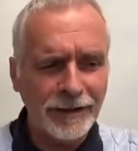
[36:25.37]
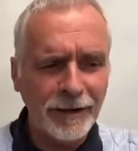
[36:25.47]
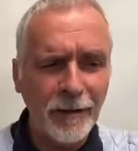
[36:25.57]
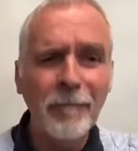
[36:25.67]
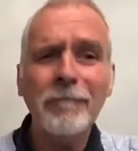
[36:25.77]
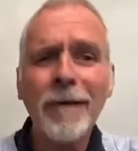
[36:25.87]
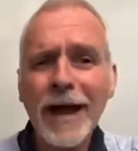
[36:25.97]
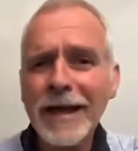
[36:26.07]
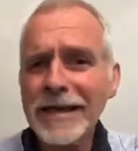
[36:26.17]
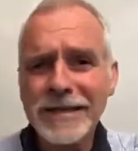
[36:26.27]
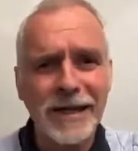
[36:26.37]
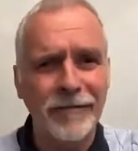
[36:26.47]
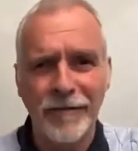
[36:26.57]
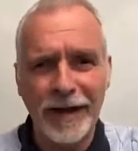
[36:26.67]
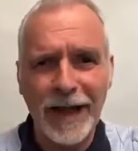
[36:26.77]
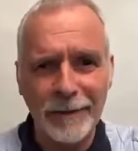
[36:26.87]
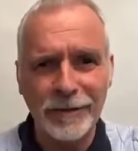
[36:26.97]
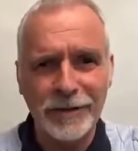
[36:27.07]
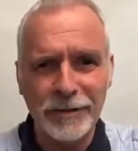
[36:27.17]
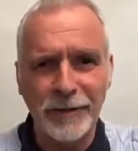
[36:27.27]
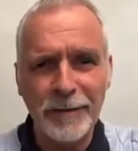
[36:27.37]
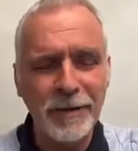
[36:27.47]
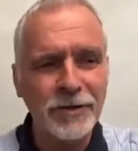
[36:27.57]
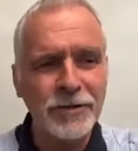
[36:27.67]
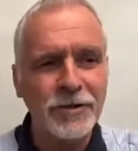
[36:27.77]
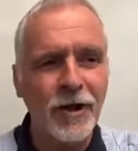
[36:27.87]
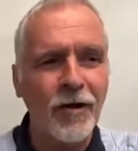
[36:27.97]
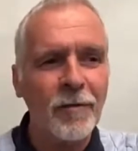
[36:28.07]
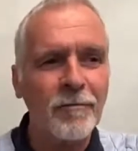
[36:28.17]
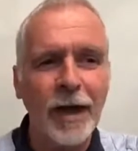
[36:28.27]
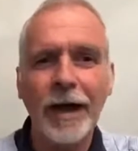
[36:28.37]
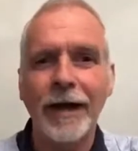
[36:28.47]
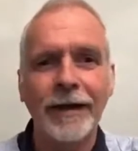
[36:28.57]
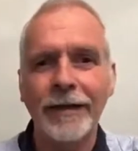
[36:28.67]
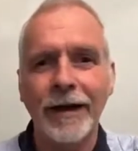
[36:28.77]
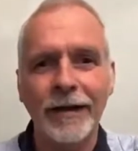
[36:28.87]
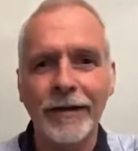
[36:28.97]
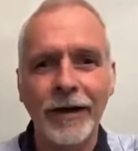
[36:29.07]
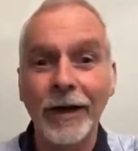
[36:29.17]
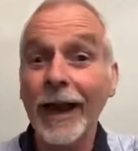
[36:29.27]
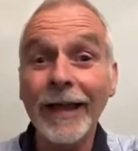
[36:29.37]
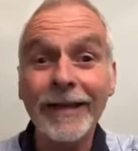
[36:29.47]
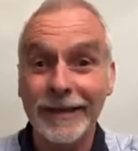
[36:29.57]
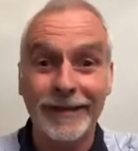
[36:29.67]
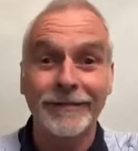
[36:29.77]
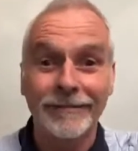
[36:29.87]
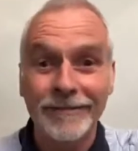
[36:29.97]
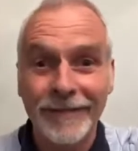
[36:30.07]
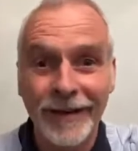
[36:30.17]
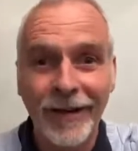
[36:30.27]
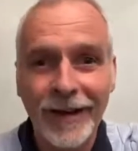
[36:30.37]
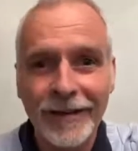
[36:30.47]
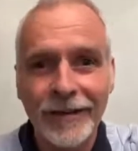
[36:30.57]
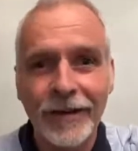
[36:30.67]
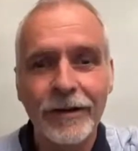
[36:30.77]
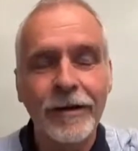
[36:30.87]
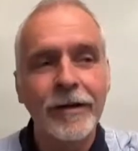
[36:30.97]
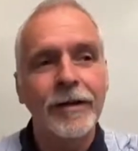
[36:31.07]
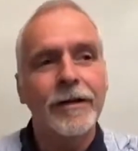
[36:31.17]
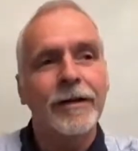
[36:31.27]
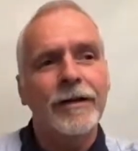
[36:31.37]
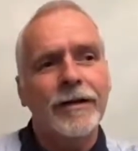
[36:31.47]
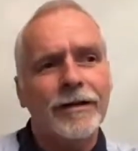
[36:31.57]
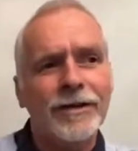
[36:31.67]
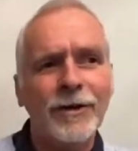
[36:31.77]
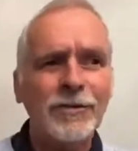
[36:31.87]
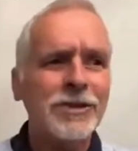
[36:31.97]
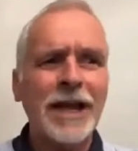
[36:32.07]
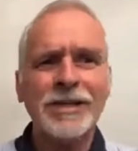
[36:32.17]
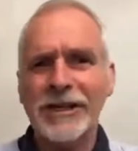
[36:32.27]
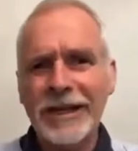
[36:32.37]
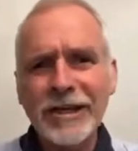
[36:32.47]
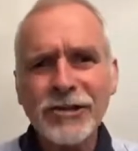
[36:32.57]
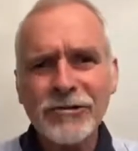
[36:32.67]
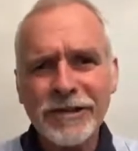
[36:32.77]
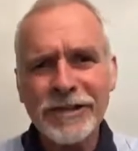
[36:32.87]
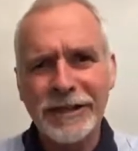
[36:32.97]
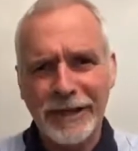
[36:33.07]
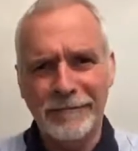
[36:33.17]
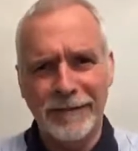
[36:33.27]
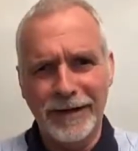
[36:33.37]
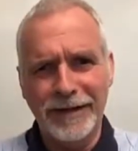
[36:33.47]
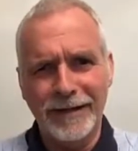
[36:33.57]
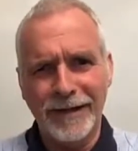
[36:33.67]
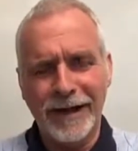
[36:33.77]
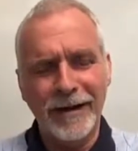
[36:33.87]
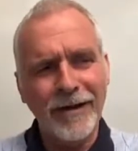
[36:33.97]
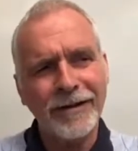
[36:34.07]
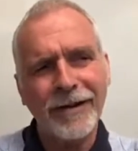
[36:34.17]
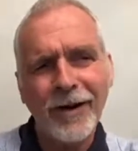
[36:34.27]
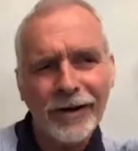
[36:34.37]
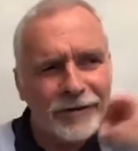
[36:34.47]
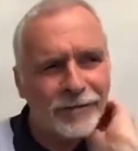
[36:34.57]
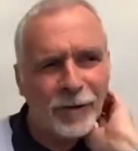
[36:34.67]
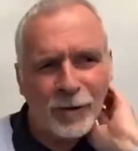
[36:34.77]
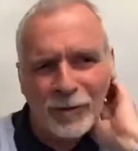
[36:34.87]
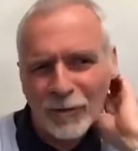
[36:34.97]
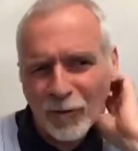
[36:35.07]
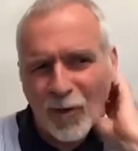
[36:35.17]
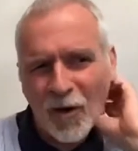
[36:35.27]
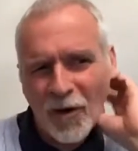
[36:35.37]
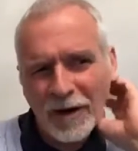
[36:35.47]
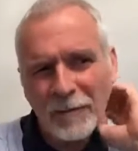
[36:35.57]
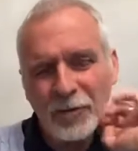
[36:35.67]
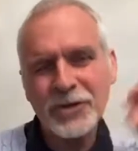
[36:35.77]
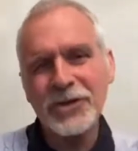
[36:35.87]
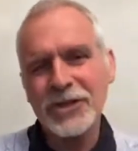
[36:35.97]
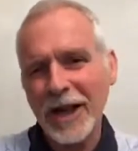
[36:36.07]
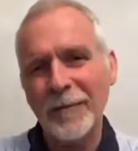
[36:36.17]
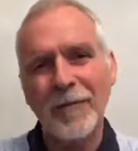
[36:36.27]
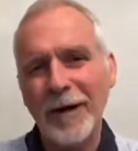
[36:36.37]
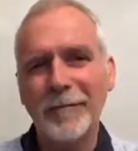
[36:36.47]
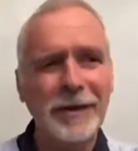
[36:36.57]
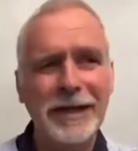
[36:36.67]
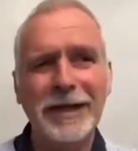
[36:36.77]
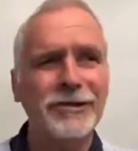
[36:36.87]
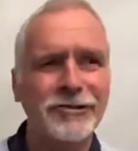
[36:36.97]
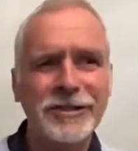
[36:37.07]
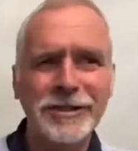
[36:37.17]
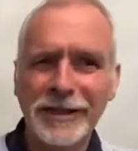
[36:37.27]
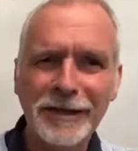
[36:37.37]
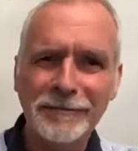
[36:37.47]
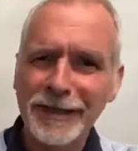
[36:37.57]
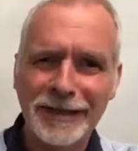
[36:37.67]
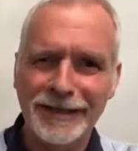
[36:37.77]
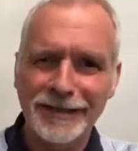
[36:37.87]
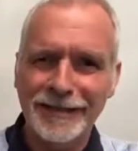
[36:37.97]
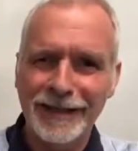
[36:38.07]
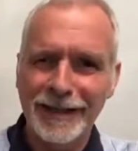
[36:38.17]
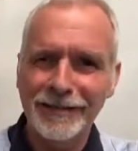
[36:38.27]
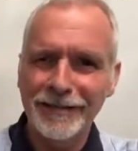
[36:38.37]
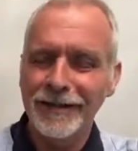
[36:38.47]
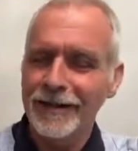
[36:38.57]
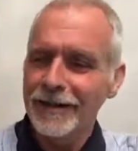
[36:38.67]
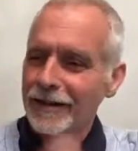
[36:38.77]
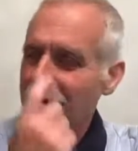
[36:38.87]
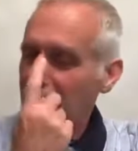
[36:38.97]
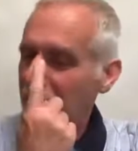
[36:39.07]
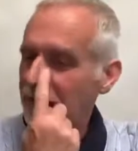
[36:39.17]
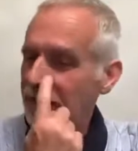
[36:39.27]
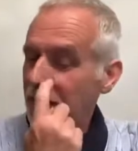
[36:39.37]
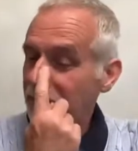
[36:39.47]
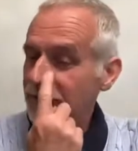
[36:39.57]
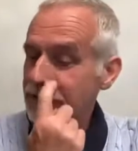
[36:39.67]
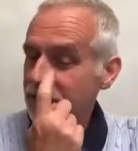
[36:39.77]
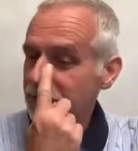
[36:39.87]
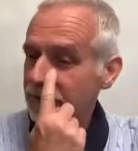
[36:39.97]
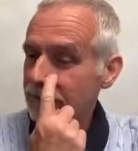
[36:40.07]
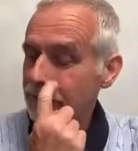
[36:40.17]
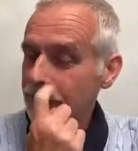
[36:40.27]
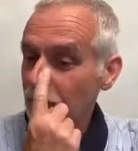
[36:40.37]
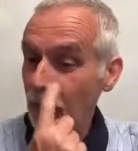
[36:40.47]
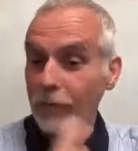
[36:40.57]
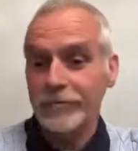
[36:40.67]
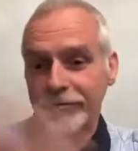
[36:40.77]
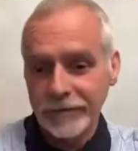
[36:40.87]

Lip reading: amazing event happened to me, because I met a lady, right, that was actually interested in me. And I kind of thought, why would someone be interested in me? You know, and well,